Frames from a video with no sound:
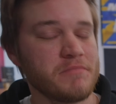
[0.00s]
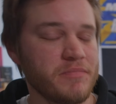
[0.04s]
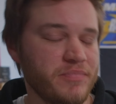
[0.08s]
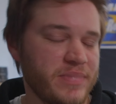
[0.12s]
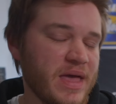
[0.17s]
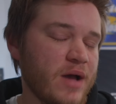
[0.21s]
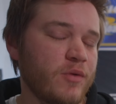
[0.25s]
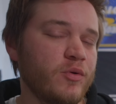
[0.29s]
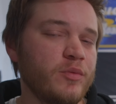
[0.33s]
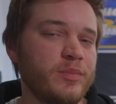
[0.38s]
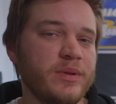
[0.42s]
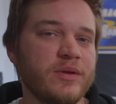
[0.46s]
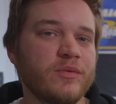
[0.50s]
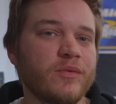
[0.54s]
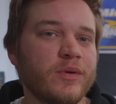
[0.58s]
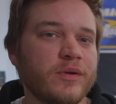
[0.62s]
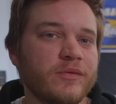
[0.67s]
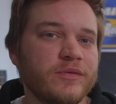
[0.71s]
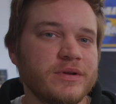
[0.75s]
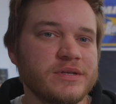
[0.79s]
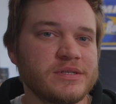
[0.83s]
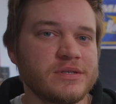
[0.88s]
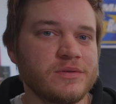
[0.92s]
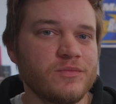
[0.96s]
that would be one
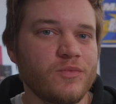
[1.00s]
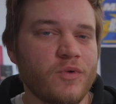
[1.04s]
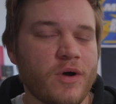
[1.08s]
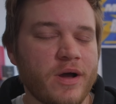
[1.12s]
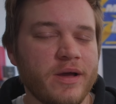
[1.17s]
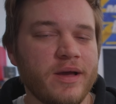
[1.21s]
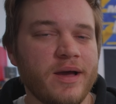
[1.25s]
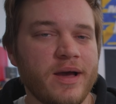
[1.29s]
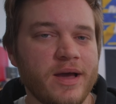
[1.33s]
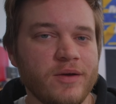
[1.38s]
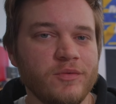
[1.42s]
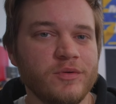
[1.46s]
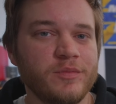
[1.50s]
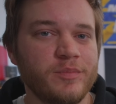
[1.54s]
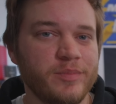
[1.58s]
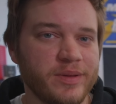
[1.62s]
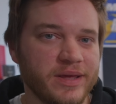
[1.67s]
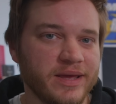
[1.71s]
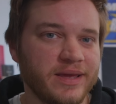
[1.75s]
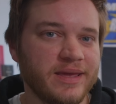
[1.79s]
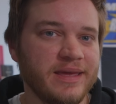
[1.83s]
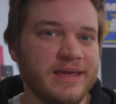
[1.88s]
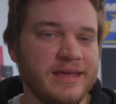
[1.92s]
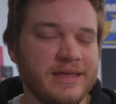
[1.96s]
reason why I would
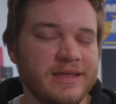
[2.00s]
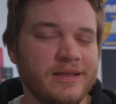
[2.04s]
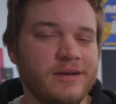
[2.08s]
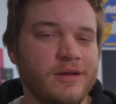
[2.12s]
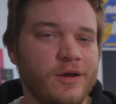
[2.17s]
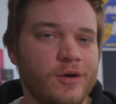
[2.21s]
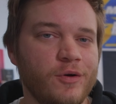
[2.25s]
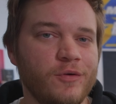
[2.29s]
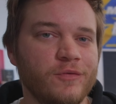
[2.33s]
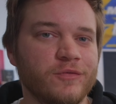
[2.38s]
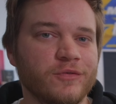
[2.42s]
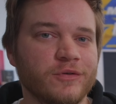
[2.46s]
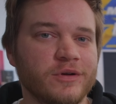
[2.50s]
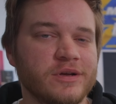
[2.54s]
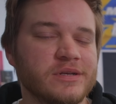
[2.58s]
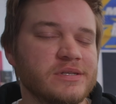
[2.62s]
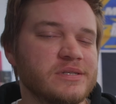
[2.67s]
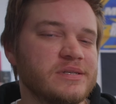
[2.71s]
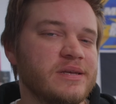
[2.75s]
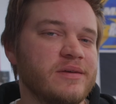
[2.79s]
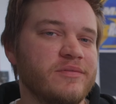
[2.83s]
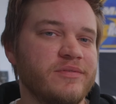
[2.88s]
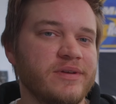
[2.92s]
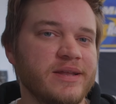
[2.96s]
pick it over a
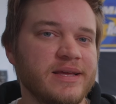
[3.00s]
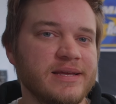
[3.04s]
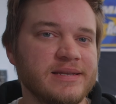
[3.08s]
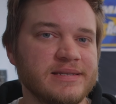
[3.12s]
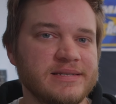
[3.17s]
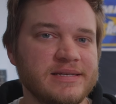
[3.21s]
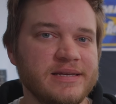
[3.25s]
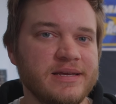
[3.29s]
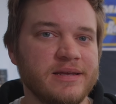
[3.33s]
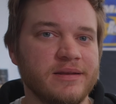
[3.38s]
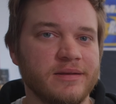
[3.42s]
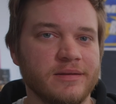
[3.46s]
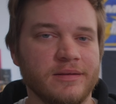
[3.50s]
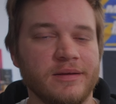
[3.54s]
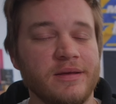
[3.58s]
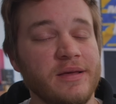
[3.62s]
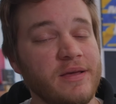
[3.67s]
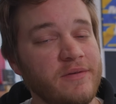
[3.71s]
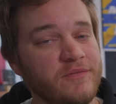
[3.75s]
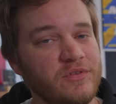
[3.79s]
718.